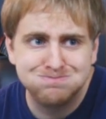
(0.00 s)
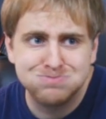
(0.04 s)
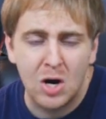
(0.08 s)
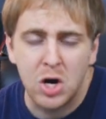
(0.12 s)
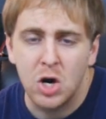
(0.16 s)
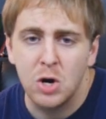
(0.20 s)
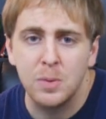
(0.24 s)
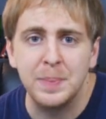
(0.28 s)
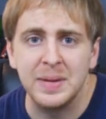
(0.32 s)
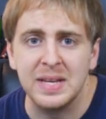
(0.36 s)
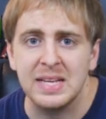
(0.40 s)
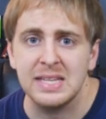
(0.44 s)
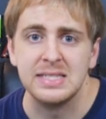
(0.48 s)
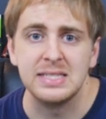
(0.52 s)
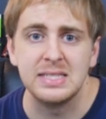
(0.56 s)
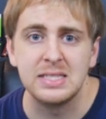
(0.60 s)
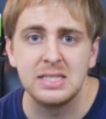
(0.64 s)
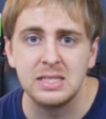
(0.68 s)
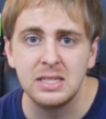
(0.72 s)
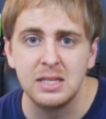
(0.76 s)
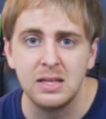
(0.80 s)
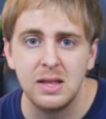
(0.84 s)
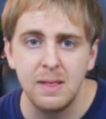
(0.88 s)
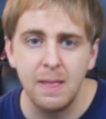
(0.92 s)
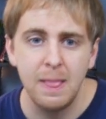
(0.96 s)

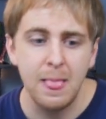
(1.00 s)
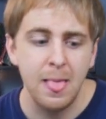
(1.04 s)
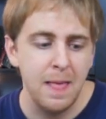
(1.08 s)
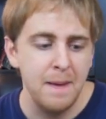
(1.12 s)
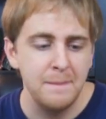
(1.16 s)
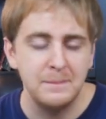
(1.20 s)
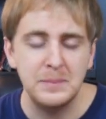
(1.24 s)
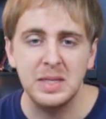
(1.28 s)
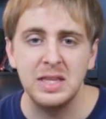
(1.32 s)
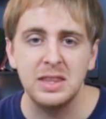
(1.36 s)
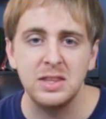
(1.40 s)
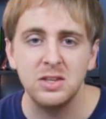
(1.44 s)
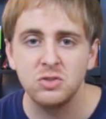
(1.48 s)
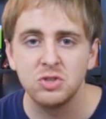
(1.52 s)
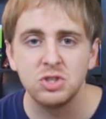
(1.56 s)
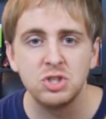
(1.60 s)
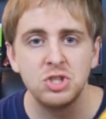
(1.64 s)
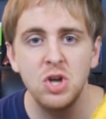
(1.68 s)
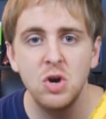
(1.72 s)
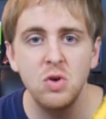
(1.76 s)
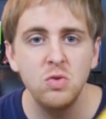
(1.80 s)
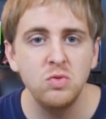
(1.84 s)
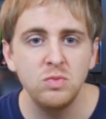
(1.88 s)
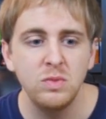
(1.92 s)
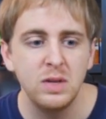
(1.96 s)
purpose? But
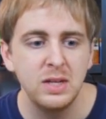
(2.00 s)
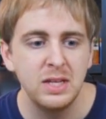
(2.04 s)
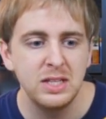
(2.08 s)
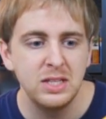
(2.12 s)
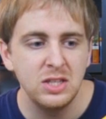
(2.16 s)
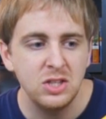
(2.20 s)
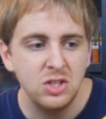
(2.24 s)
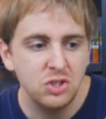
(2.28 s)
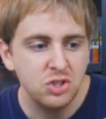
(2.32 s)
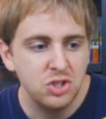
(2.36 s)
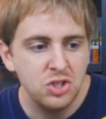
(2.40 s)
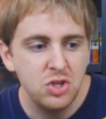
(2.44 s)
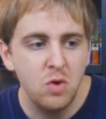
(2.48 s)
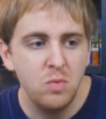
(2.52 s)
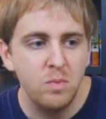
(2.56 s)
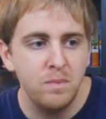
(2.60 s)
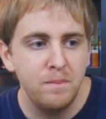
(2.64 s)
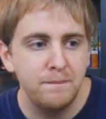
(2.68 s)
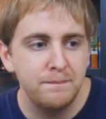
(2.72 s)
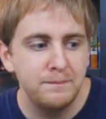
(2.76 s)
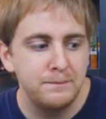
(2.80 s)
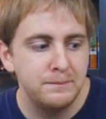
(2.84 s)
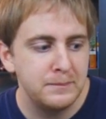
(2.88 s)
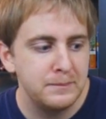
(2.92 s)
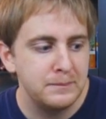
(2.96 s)
there's no there's no
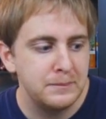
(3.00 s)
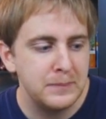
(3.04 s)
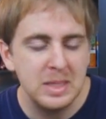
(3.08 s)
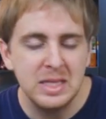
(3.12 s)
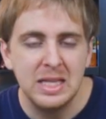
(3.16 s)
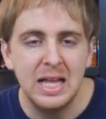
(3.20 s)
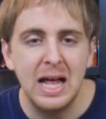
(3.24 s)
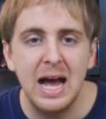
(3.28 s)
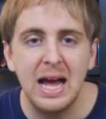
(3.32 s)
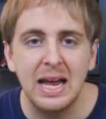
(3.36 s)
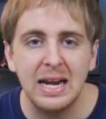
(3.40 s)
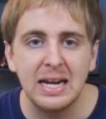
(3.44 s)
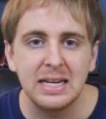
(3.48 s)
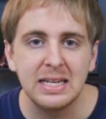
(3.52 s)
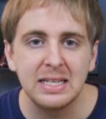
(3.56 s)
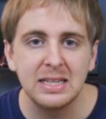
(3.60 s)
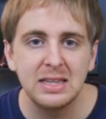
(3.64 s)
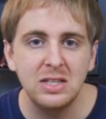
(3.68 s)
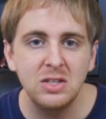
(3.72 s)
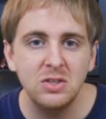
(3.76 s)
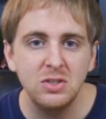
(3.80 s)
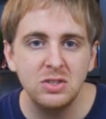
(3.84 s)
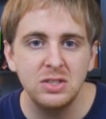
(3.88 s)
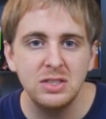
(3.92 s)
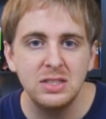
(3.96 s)
plot.
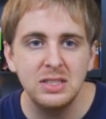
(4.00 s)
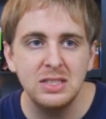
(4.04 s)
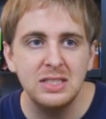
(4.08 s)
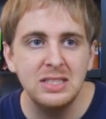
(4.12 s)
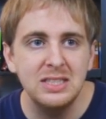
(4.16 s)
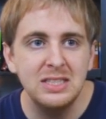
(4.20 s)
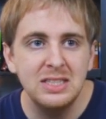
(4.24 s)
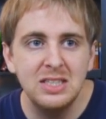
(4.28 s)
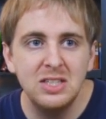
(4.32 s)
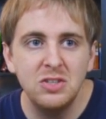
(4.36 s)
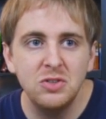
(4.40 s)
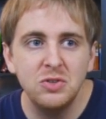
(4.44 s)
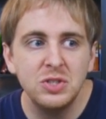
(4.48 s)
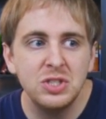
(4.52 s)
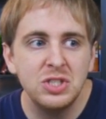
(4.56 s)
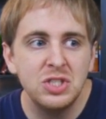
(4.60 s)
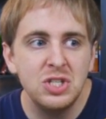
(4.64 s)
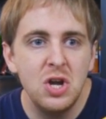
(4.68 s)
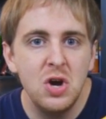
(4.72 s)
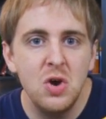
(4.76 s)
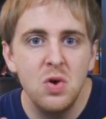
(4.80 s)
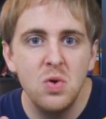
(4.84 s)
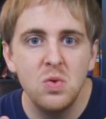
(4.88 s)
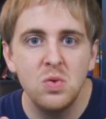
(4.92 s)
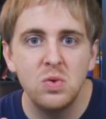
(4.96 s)
There there is
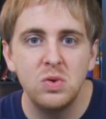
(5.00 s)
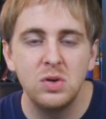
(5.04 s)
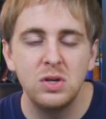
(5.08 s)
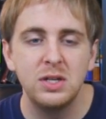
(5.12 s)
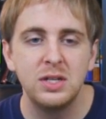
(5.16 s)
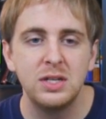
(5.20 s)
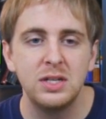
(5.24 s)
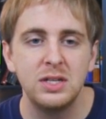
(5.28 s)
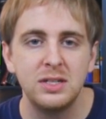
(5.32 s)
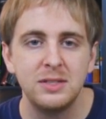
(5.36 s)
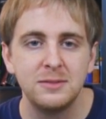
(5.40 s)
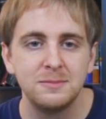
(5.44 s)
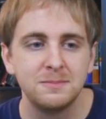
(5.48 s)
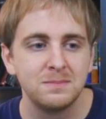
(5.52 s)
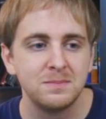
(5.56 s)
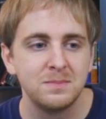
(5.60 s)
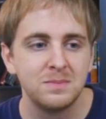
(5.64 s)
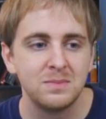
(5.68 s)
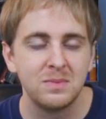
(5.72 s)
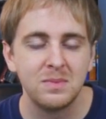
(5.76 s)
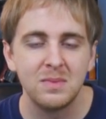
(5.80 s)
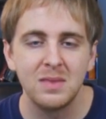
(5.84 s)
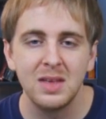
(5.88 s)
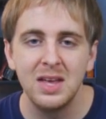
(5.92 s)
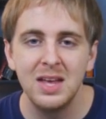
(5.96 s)
no
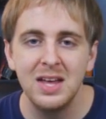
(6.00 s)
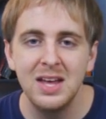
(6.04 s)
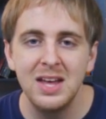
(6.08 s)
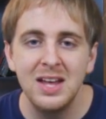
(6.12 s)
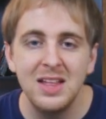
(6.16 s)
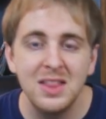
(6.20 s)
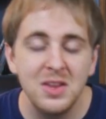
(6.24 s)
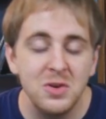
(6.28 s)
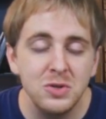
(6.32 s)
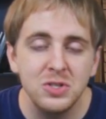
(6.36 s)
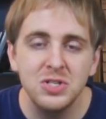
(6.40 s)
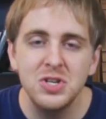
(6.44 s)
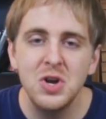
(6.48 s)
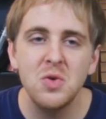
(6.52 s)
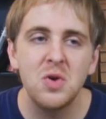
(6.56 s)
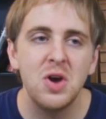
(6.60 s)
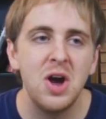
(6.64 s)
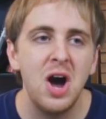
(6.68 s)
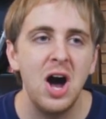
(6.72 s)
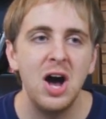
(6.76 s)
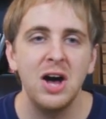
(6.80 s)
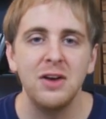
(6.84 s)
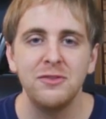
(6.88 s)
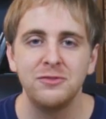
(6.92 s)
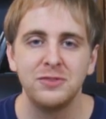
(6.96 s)
there was no
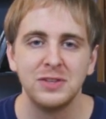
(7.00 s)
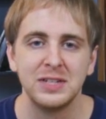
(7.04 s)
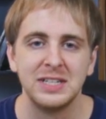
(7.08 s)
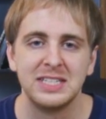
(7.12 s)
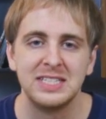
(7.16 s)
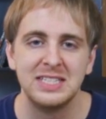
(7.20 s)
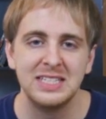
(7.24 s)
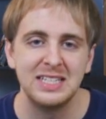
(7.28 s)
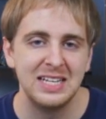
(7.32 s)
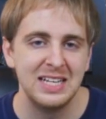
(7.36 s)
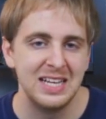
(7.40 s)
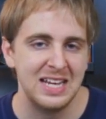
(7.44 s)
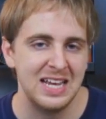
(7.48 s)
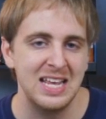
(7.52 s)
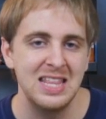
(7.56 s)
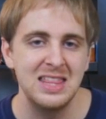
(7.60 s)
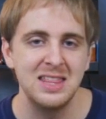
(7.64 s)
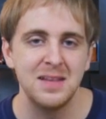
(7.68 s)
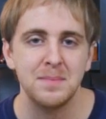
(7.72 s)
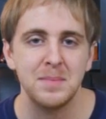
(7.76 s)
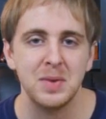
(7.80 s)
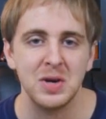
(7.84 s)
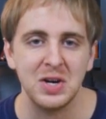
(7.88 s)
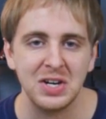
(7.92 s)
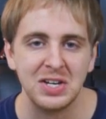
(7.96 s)
conflict in
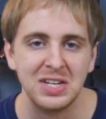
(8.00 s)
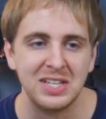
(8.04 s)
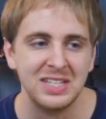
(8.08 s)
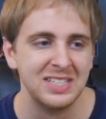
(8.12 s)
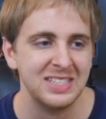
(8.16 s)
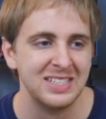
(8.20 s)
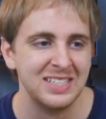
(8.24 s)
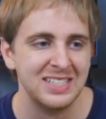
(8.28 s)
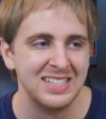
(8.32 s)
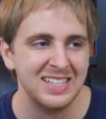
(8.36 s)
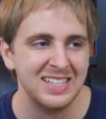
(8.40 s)
the book,